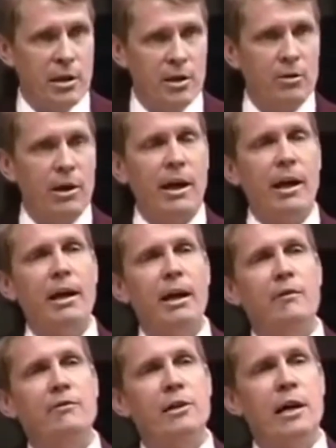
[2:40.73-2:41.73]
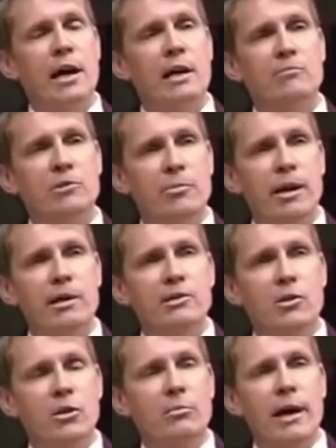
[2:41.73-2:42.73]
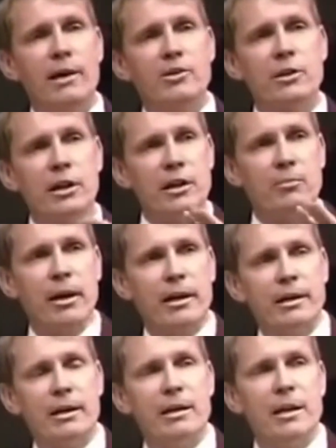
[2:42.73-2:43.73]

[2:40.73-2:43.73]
You cannot have time, space, or matter independently.